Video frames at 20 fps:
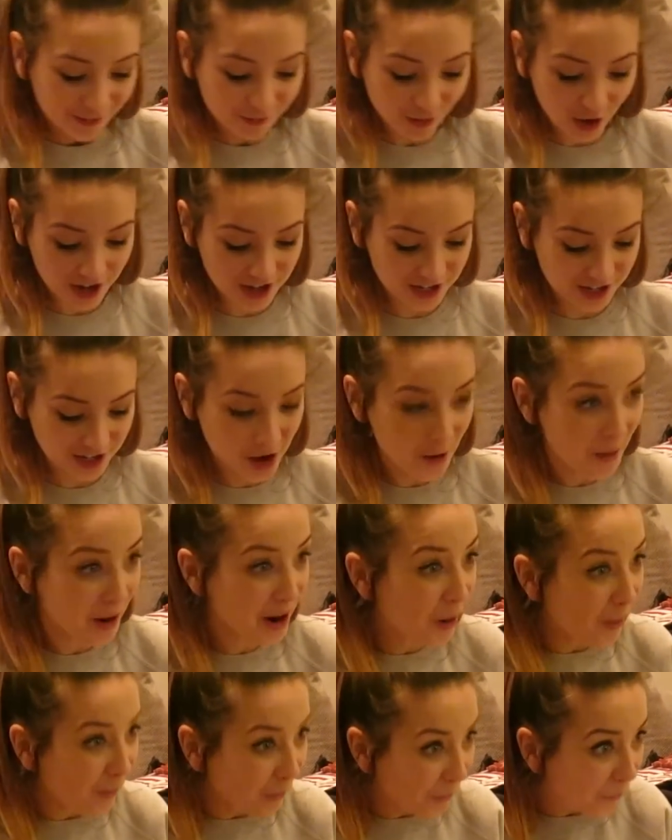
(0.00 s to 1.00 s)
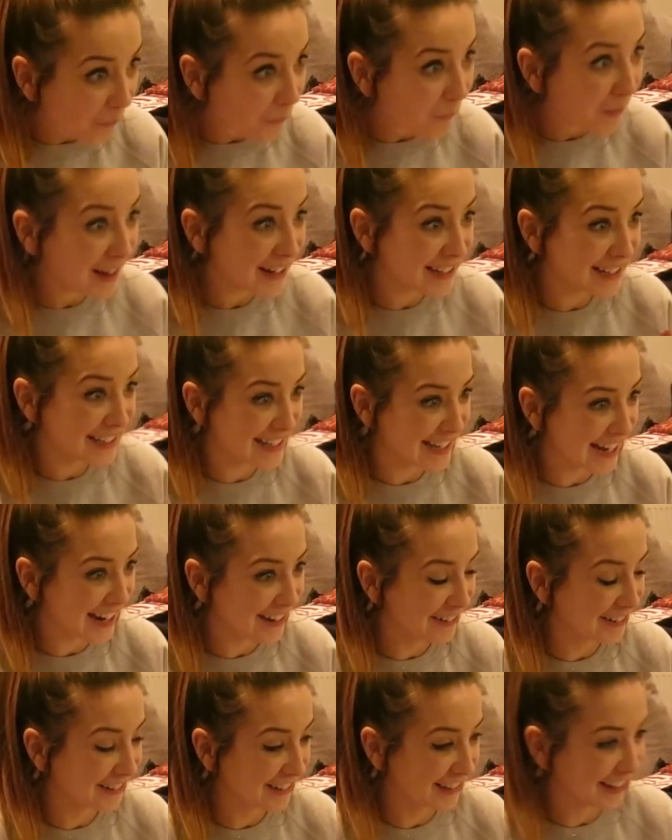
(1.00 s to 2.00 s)
Right, you know what I always Nostalgia tell or
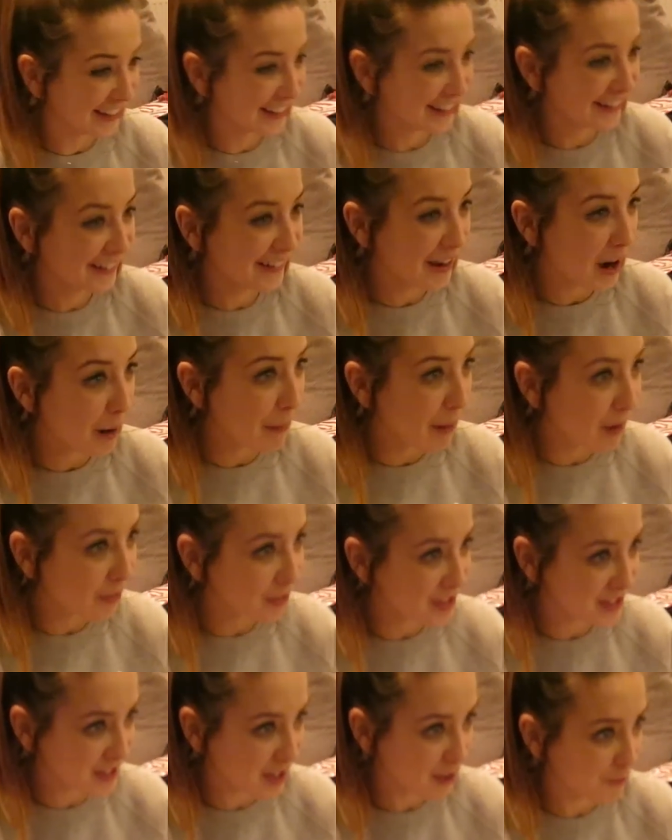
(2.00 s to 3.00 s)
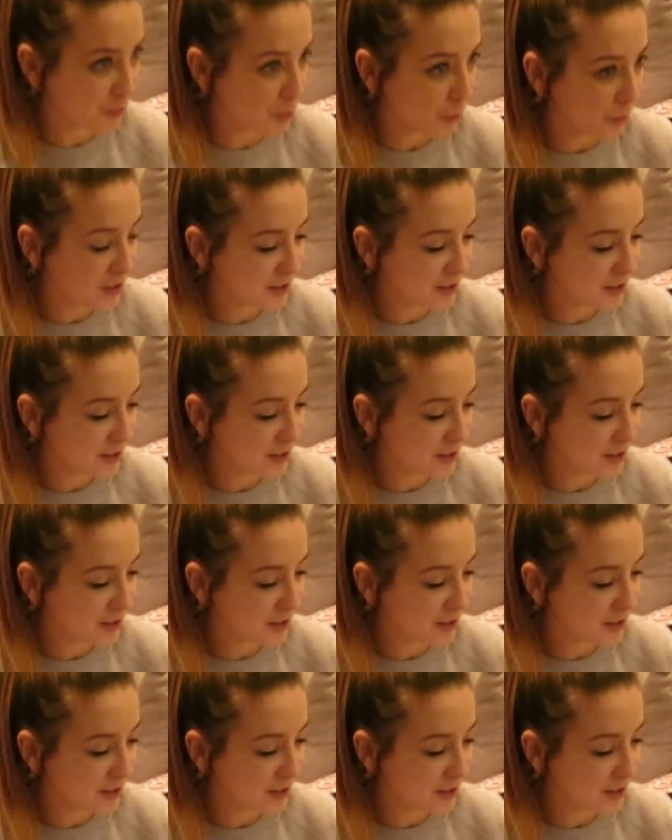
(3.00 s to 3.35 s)
what? You about the stuff that we